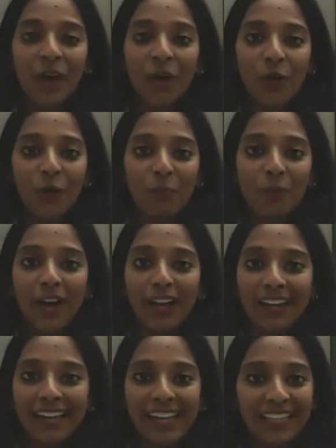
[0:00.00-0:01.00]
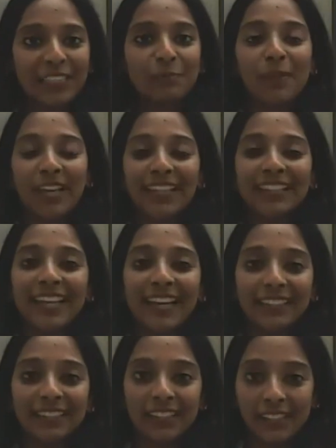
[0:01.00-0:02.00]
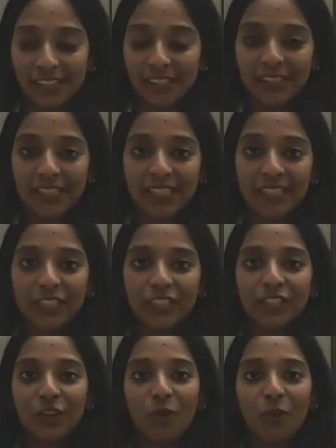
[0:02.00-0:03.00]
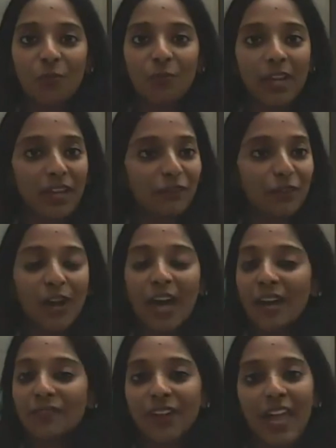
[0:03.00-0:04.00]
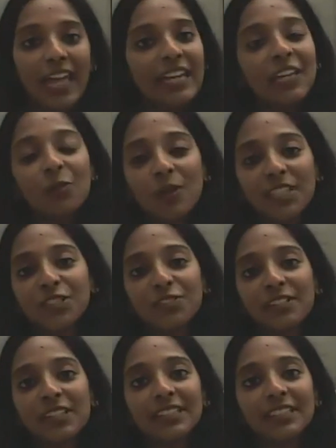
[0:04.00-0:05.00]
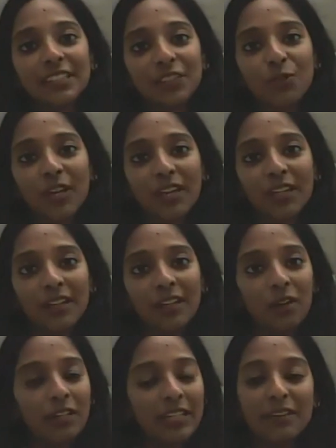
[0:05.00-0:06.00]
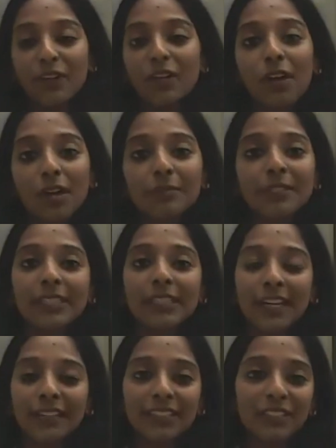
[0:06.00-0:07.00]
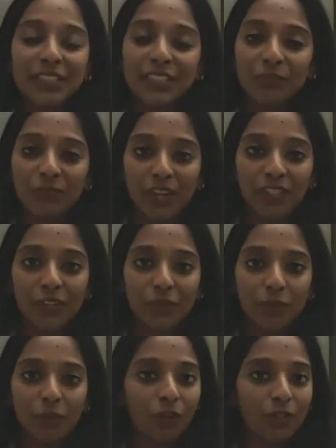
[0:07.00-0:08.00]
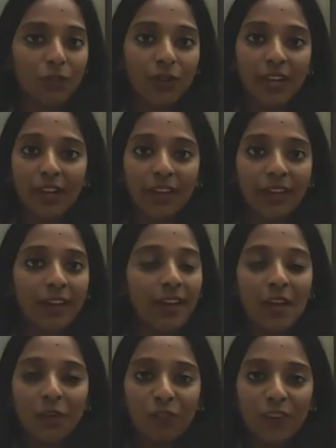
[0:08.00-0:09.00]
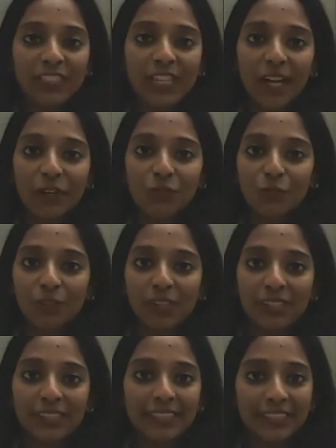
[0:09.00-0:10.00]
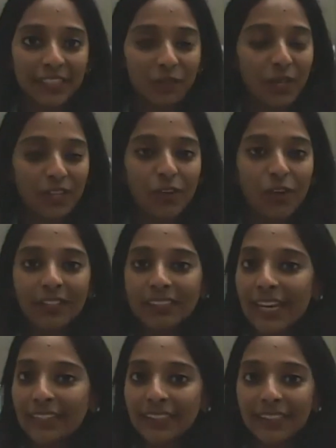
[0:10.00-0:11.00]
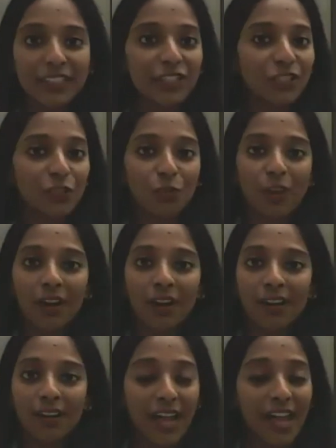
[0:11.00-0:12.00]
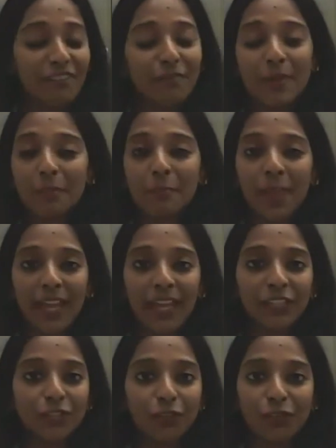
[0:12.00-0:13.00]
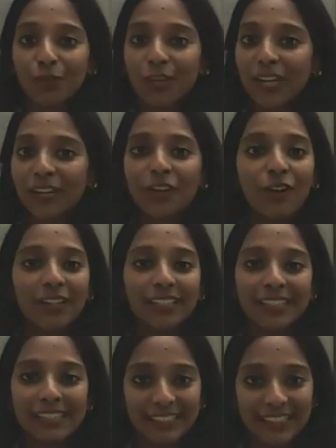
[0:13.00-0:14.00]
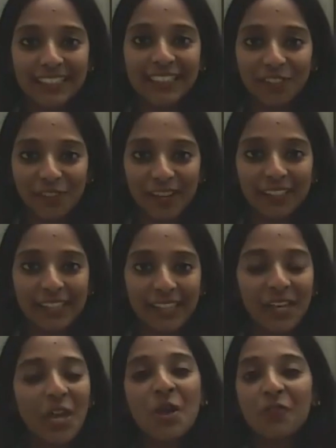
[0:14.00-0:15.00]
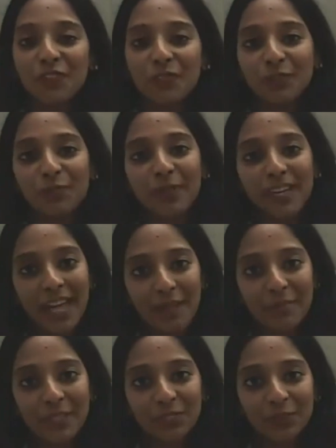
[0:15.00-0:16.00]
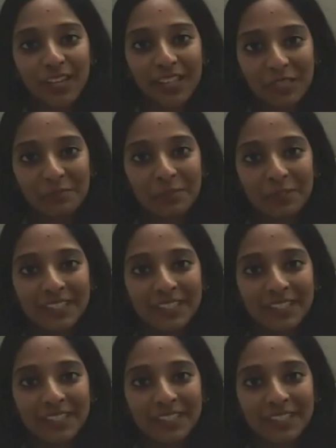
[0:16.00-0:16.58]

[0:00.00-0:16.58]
Hope I explained that clearly. So if you have any questions, you can leave a comment under this video, or you can reach out to us. You can contact us through our FB page, or you can call our clinics directly. We will be happy to help.